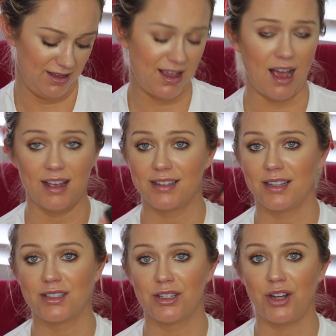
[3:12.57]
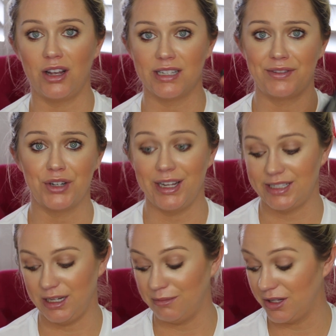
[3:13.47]
Yeah, it says to toss after
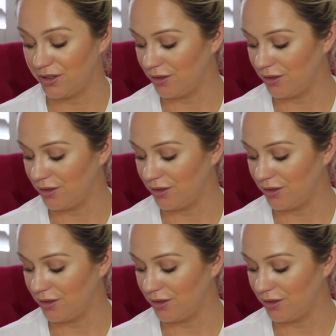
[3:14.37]
18 months.